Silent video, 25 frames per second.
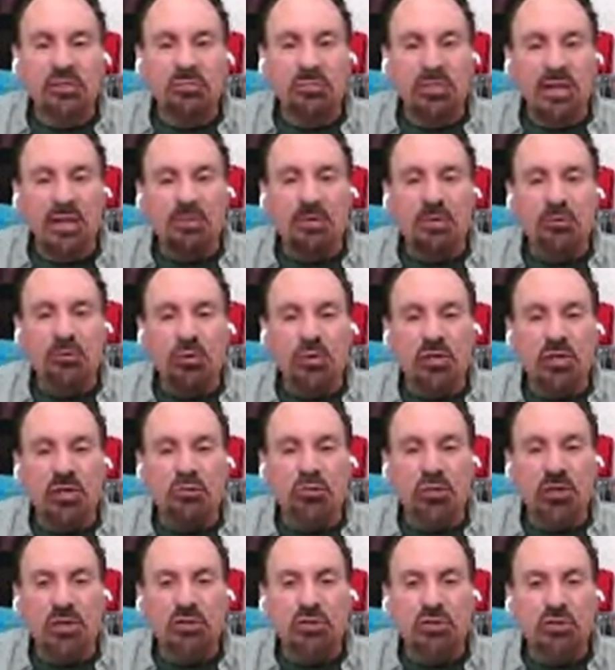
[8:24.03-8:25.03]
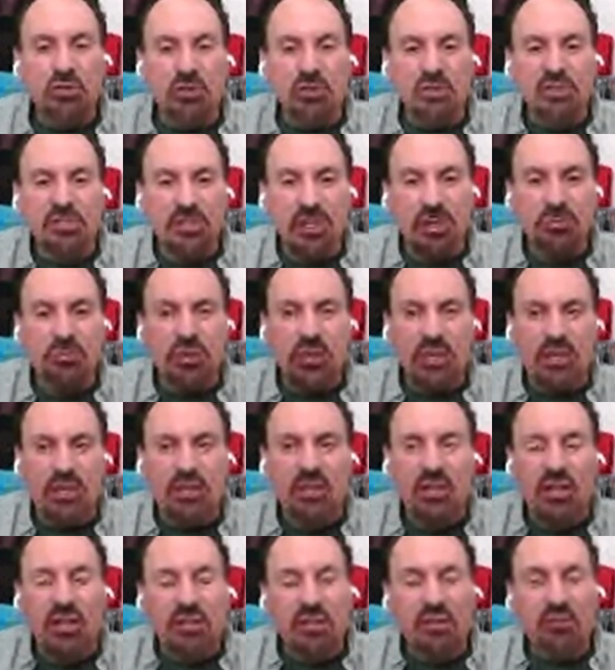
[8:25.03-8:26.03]
it's maybe putting pressure on
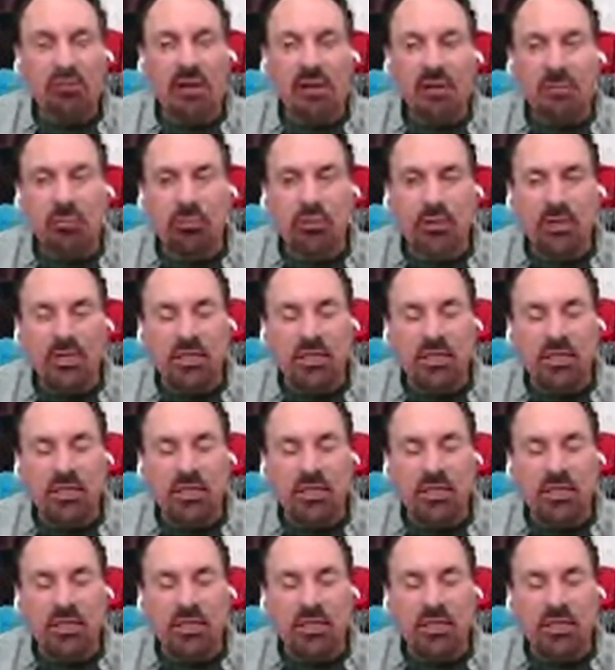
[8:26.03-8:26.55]
something that might